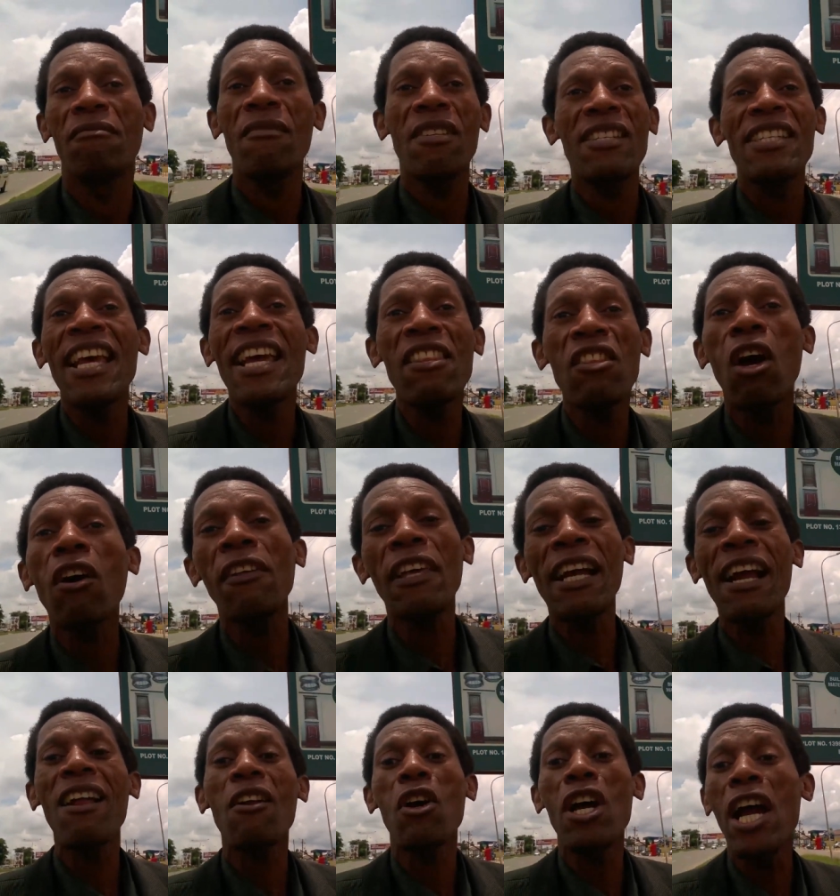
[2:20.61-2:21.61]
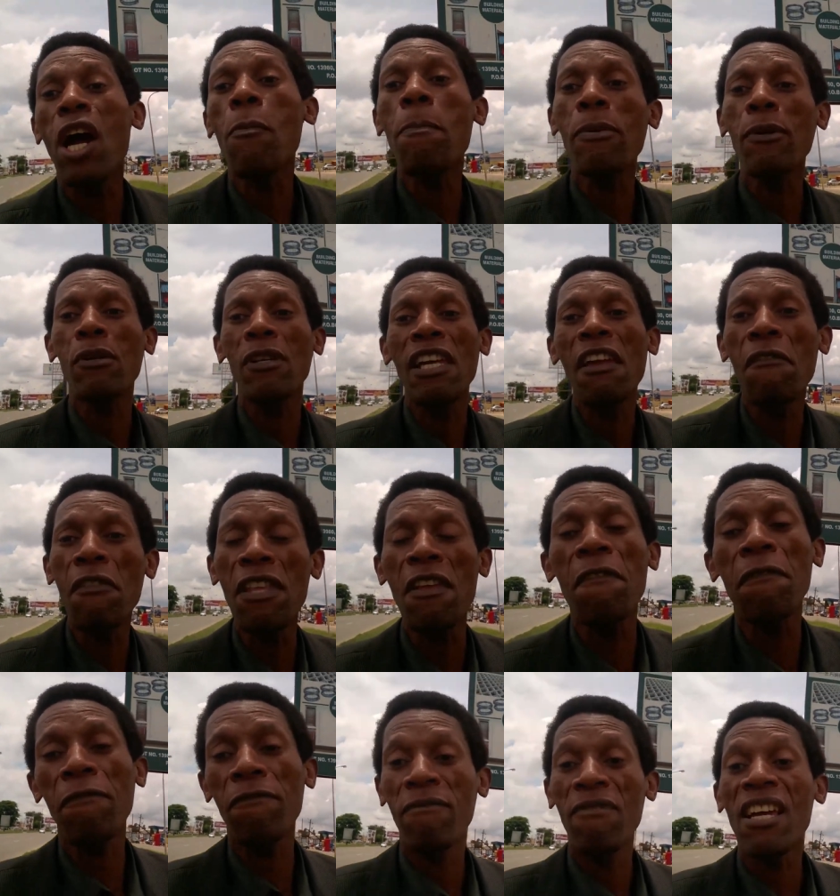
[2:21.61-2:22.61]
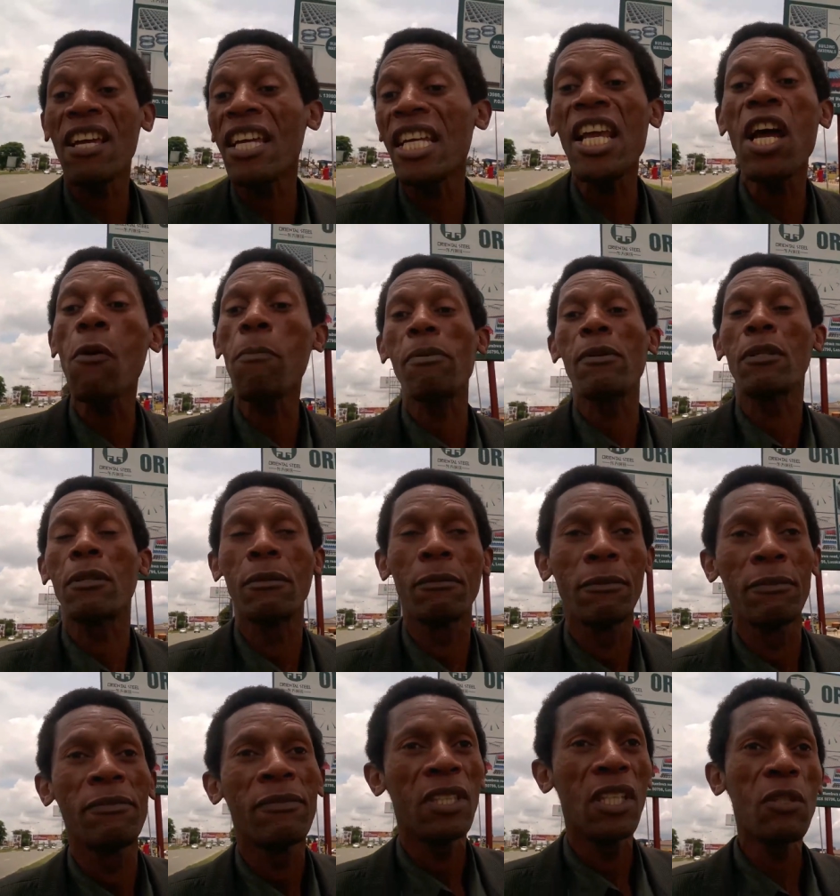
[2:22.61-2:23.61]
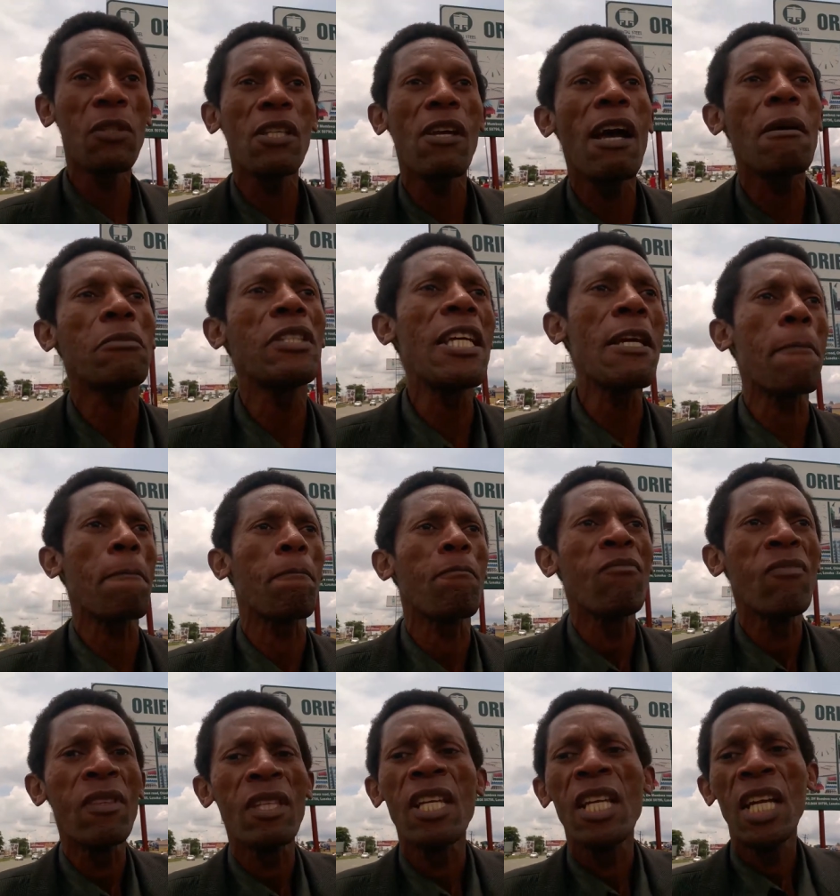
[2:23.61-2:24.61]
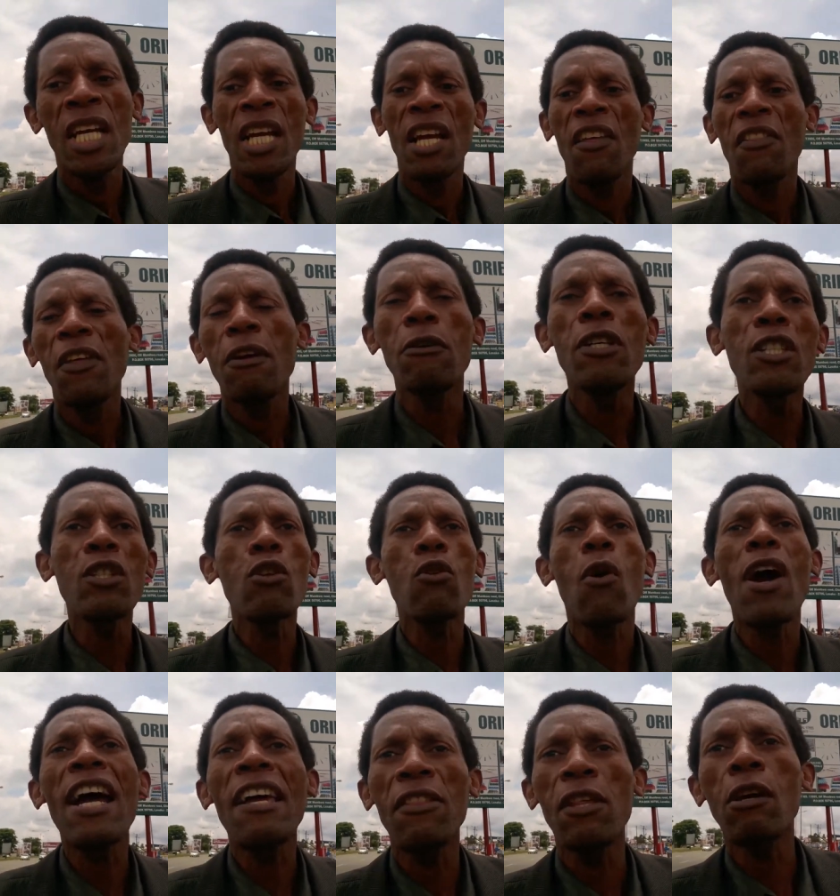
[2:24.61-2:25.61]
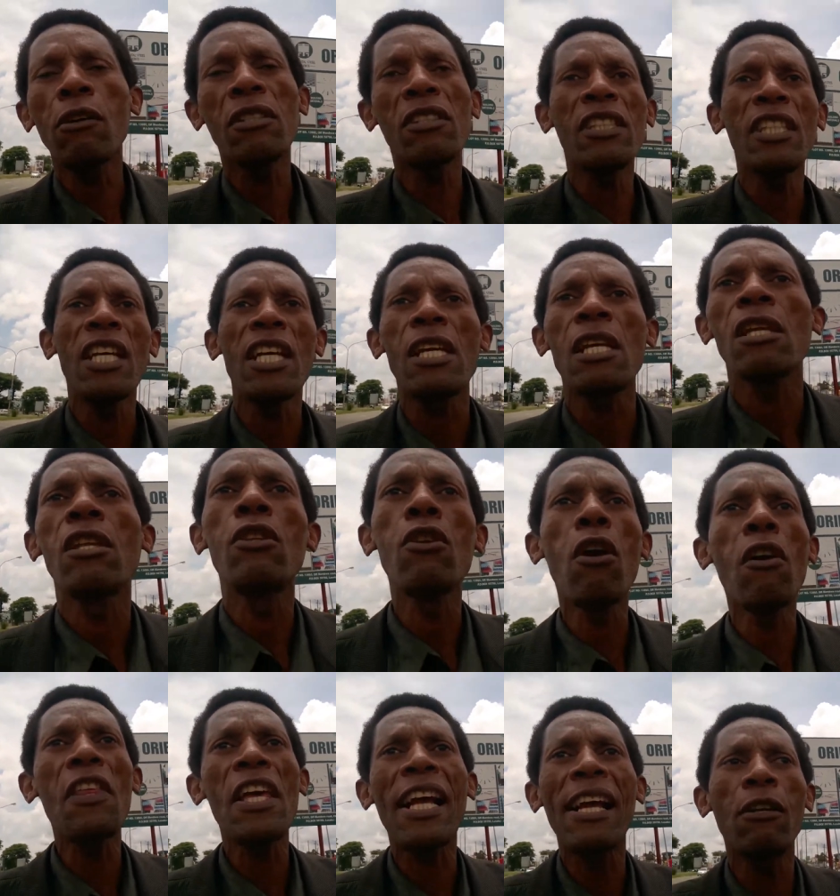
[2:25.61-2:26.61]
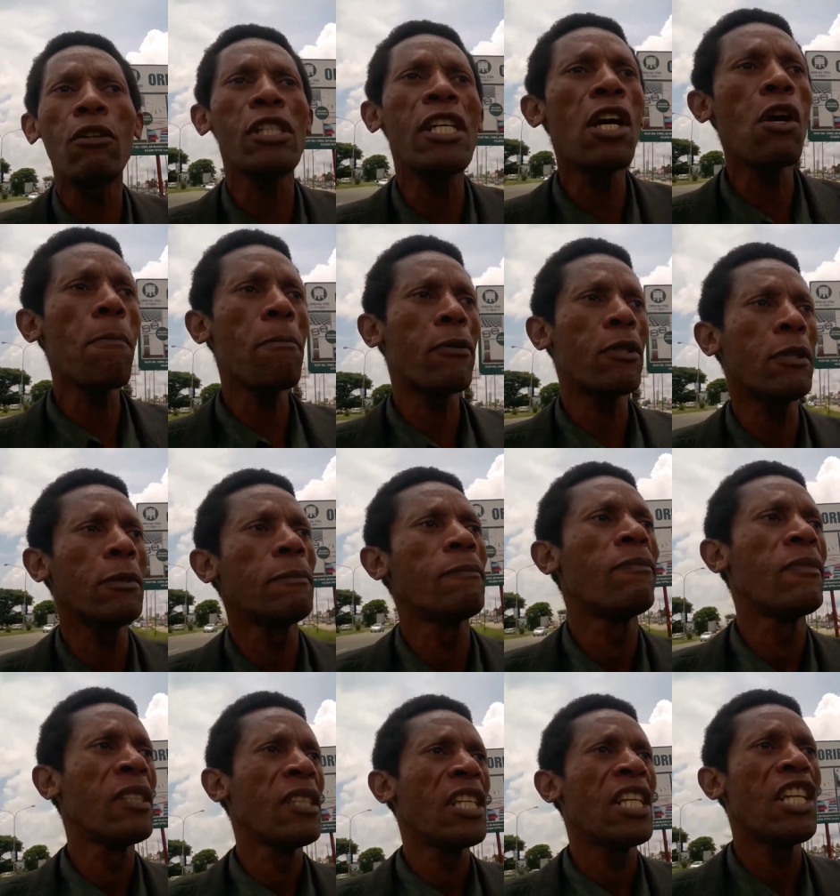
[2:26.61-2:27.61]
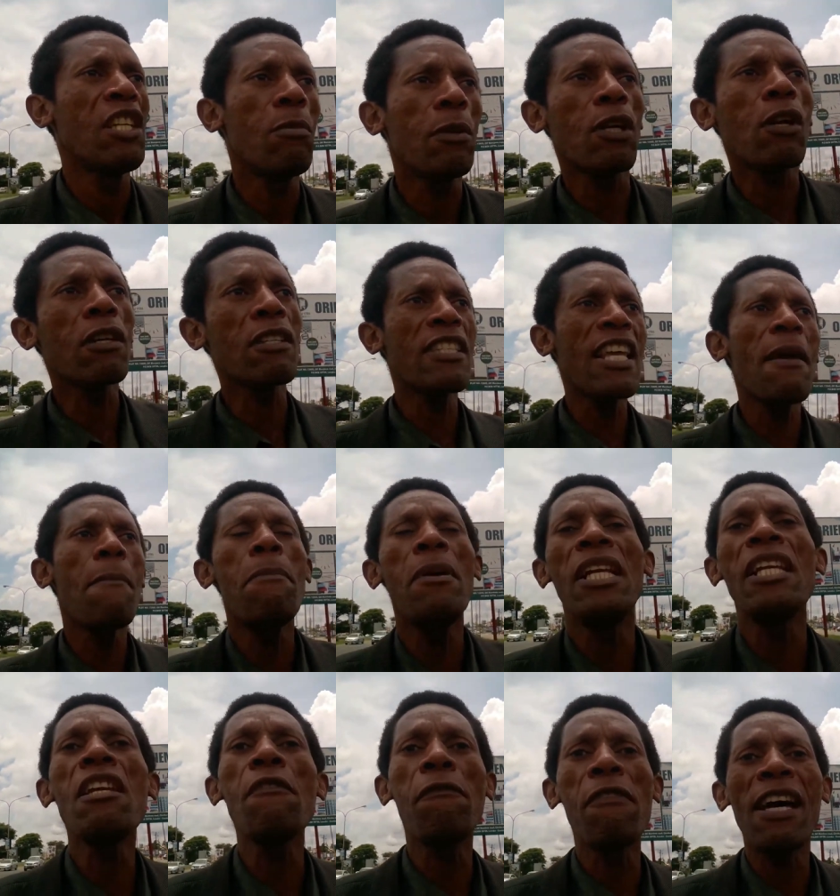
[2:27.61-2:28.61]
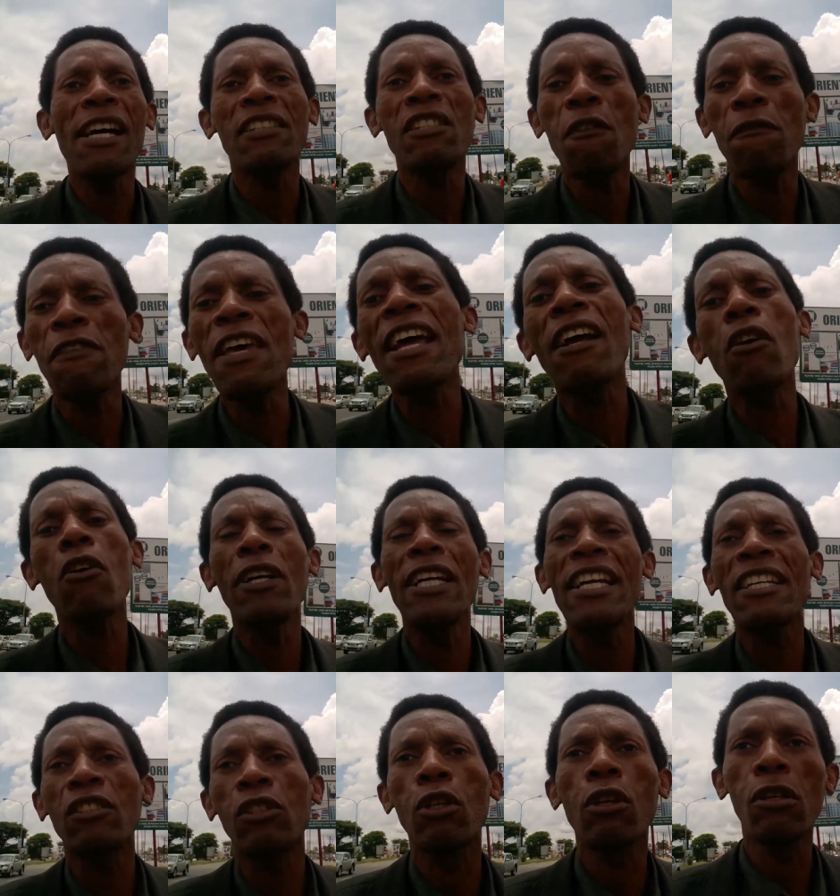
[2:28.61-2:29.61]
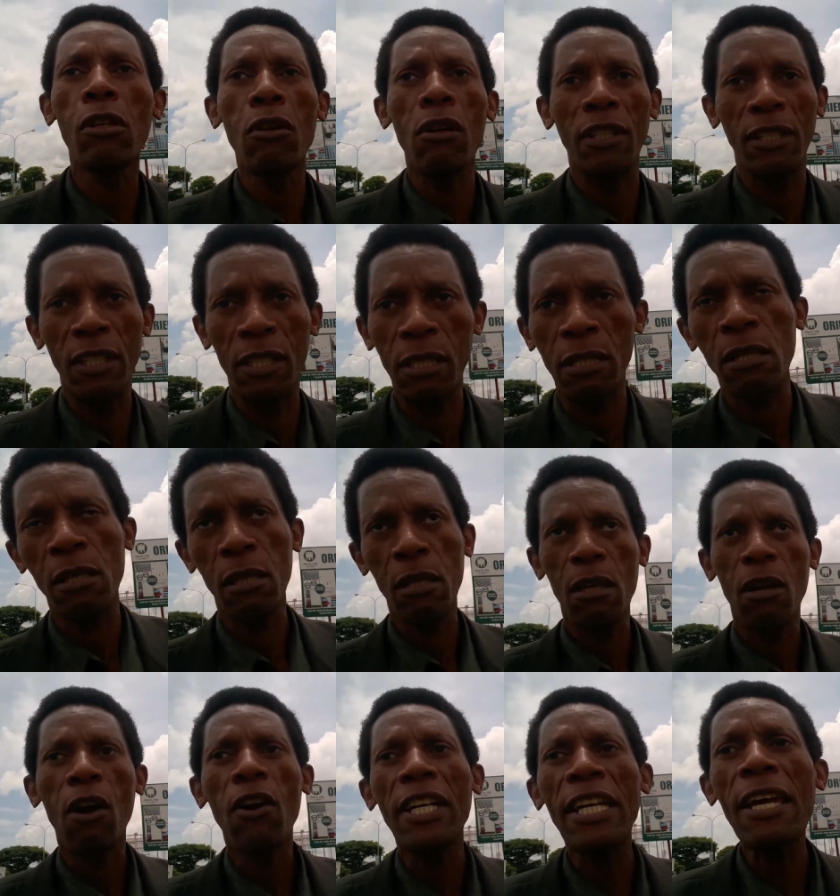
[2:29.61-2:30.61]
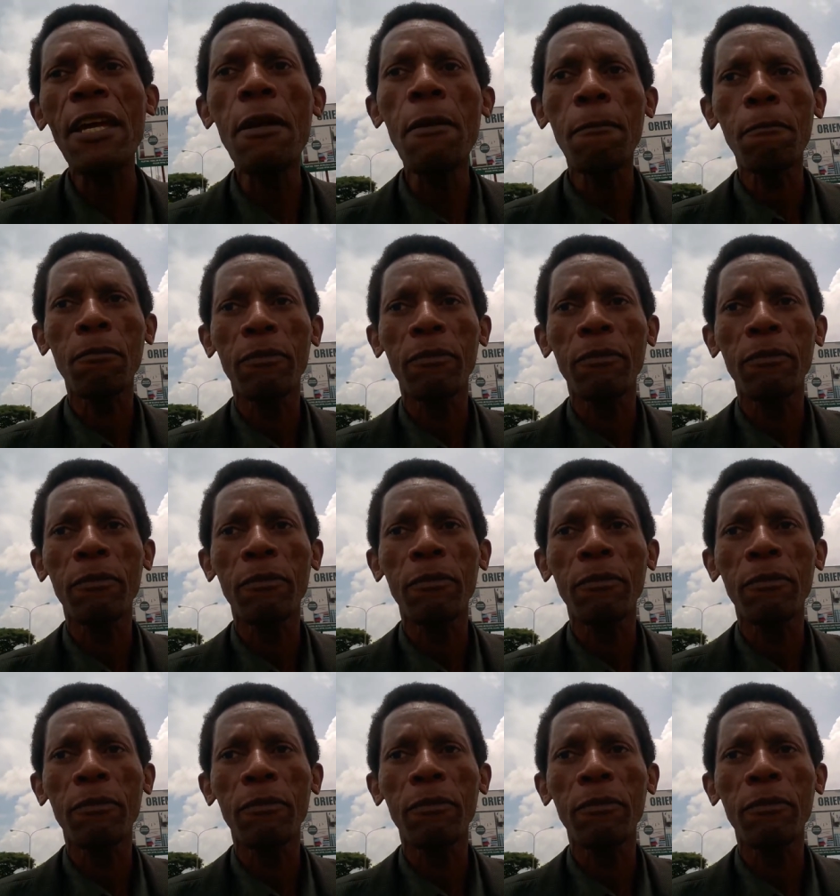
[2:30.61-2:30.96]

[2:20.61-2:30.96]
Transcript: say no, they cannot help you, even if they can help you. You see what I'm saying? The reason why they would say no, they cannot help you is because they believe that if they collect your note, okay,